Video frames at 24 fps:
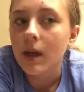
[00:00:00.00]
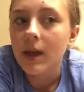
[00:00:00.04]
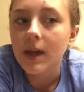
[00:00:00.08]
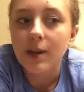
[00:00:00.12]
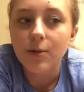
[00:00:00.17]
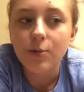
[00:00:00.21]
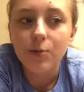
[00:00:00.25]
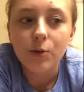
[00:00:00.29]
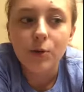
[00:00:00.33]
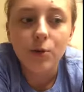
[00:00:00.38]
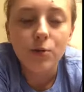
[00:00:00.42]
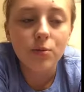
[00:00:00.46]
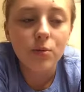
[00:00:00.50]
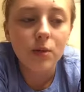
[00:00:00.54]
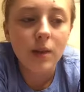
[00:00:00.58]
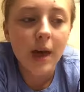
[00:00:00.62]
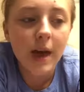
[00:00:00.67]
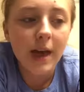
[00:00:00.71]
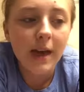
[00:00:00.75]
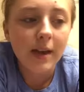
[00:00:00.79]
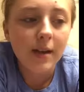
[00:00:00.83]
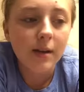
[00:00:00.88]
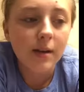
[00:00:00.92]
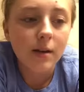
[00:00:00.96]
If you
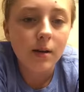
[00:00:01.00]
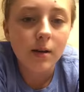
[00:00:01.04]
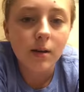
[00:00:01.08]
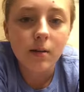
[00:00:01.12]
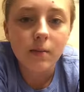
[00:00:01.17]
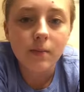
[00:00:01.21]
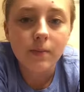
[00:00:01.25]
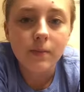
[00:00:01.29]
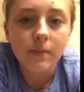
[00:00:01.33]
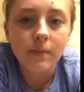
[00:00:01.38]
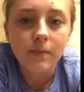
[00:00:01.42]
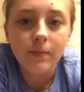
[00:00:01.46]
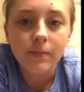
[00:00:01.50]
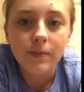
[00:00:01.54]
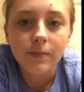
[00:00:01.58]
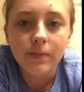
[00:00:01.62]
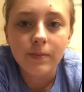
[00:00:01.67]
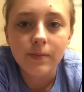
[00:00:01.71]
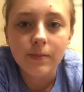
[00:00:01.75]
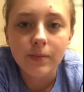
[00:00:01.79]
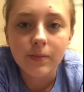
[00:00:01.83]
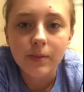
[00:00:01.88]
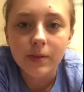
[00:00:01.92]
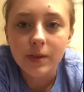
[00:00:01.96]
like
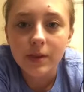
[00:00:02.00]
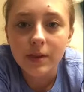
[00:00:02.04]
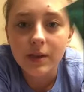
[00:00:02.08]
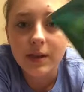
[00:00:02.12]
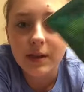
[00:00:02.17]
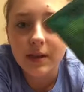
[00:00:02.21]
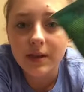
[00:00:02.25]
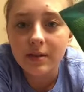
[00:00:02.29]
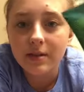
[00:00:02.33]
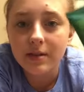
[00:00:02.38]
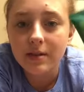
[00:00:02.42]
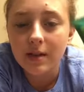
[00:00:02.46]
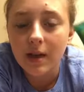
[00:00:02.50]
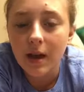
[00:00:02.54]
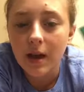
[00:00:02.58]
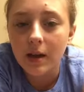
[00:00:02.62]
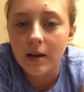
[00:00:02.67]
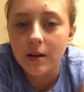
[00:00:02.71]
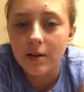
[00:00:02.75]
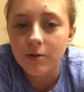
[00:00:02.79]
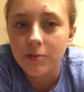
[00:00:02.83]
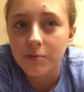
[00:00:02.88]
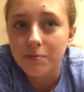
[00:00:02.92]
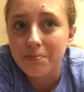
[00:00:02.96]
these
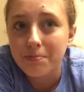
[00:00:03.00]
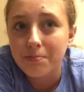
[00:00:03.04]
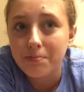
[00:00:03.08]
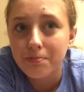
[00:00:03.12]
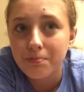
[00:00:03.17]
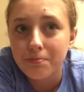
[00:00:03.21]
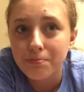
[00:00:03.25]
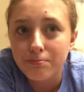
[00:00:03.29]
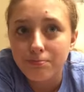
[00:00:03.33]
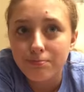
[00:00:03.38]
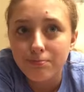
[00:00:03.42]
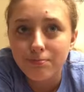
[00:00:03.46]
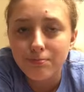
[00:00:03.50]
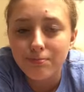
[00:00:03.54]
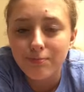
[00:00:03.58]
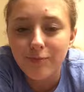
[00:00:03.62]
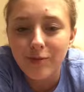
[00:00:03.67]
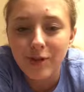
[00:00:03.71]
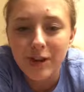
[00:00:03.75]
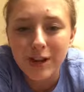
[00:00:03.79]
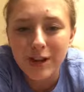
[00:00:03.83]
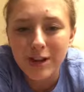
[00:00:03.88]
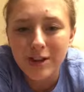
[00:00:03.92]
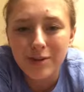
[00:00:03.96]
kind of
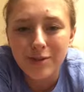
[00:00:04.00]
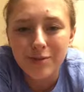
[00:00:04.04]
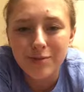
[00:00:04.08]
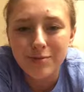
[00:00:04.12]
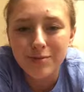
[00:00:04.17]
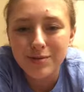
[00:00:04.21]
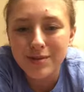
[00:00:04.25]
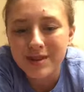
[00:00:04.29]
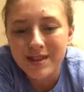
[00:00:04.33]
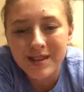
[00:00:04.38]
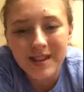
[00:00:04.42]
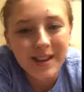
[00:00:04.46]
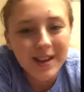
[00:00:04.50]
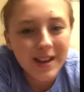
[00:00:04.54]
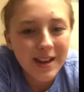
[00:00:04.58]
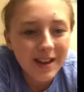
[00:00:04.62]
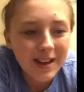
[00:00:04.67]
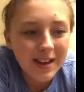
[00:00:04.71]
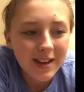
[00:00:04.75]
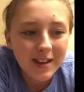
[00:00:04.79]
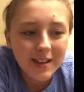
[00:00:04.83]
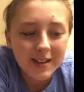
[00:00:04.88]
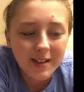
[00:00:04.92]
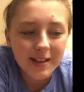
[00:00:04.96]
videos,
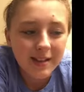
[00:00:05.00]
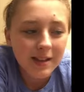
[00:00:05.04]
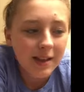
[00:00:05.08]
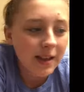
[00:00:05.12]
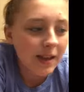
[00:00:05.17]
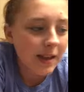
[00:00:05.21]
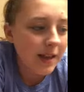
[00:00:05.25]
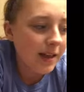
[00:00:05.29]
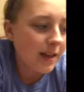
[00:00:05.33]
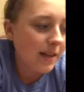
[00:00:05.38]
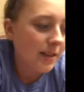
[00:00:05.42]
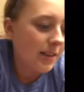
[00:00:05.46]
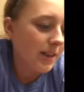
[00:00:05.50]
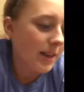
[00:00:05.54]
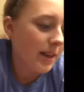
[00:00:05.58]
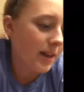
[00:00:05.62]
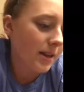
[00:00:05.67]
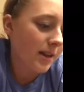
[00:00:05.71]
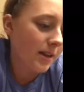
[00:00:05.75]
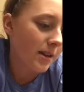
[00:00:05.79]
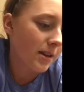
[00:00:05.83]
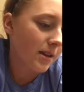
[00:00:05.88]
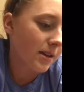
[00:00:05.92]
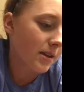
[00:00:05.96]

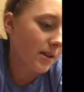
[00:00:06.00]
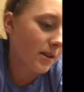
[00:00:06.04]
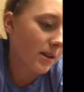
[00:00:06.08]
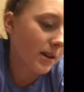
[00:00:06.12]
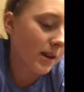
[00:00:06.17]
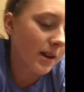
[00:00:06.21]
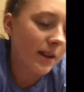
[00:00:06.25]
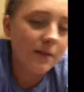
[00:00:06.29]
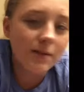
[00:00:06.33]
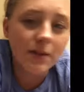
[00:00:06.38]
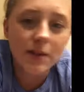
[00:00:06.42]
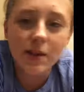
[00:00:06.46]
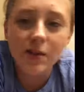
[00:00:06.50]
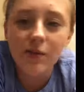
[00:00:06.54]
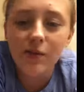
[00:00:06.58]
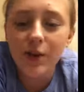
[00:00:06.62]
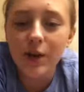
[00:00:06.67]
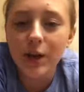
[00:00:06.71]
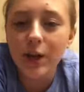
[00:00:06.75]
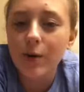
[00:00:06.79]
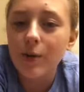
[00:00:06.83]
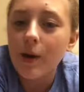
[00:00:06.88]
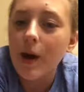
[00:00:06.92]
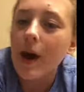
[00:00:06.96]
then give this
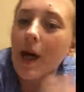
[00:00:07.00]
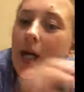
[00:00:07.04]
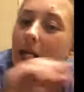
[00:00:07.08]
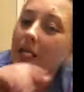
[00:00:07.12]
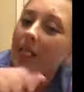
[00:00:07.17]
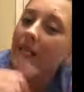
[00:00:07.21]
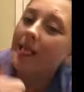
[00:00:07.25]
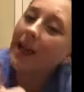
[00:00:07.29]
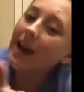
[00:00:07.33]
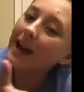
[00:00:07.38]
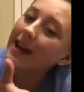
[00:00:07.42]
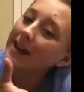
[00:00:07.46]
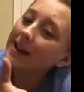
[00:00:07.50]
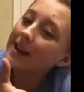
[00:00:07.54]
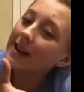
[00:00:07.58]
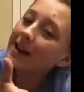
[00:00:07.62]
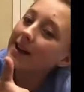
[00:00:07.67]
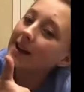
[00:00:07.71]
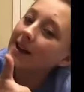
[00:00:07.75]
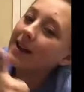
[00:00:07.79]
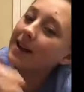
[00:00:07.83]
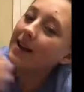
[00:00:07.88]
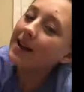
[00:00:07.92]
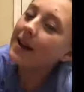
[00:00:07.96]
video a
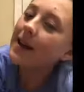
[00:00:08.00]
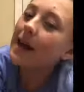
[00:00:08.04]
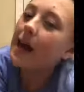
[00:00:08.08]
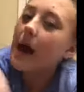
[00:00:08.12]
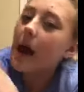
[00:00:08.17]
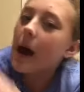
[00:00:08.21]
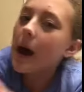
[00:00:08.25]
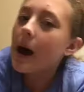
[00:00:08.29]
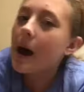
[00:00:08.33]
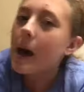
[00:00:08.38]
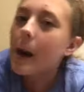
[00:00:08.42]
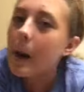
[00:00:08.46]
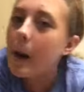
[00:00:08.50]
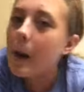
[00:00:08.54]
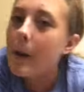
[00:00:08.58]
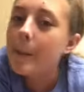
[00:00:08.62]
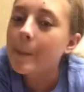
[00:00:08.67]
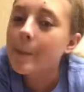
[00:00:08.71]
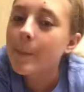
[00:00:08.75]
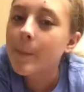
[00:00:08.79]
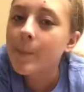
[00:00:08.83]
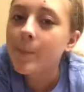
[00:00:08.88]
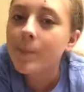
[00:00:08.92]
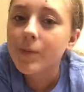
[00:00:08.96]
like.
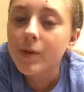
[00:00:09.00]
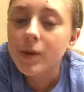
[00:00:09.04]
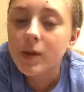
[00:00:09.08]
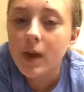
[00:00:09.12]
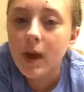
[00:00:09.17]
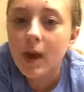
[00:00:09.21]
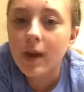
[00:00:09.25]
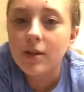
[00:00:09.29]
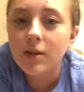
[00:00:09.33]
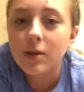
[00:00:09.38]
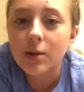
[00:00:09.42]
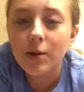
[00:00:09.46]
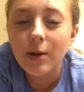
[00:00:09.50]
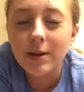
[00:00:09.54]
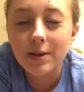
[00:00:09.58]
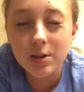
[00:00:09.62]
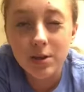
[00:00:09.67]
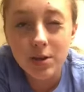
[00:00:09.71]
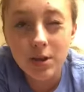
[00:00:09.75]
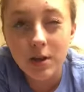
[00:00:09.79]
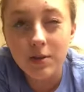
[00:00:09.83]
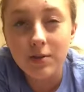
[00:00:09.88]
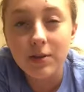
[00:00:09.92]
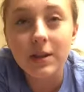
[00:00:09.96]
And the
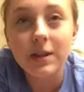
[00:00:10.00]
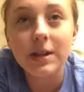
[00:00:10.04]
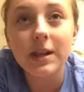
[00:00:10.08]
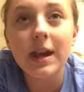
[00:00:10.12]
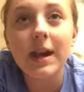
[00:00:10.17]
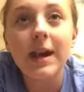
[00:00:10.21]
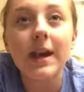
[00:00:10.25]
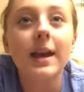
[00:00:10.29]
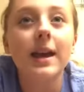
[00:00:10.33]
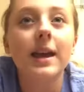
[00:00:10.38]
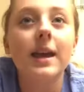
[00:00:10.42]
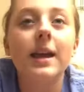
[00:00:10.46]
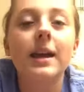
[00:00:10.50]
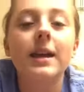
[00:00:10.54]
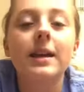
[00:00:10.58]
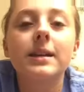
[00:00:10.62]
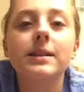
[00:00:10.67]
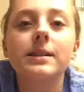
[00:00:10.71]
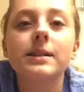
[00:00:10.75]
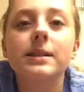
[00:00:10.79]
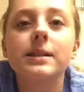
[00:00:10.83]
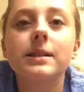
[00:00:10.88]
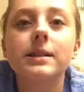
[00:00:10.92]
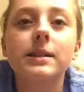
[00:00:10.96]
question of the day
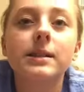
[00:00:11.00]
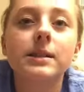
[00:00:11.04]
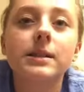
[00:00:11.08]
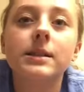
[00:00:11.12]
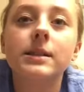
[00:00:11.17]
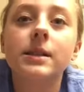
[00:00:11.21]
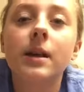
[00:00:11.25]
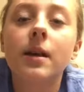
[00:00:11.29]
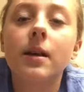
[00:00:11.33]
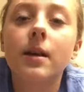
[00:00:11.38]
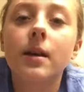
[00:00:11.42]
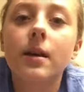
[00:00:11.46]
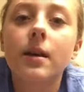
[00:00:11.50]
is,